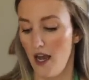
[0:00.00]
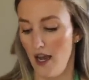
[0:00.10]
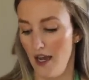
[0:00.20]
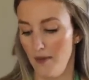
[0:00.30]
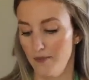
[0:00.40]

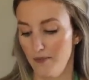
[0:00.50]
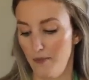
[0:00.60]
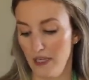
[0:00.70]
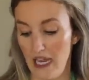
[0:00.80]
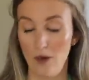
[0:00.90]

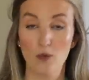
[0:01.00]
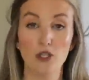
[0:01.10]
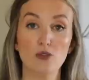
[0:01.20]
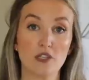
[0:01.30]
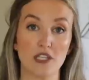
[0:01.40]
But yeah,
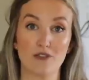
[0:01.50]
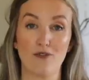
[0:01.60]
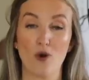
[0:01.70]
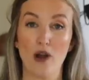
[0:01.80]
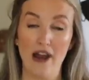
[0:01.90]
we use this
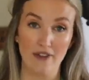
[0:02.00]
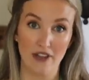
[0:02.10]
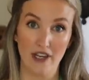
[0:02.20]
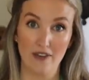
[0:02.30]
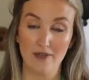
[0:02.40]
for
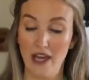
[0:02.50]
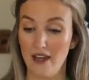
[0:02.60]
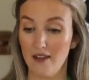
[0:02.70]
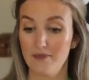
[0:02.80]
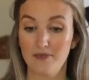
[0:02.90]
everything
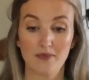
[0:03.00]
like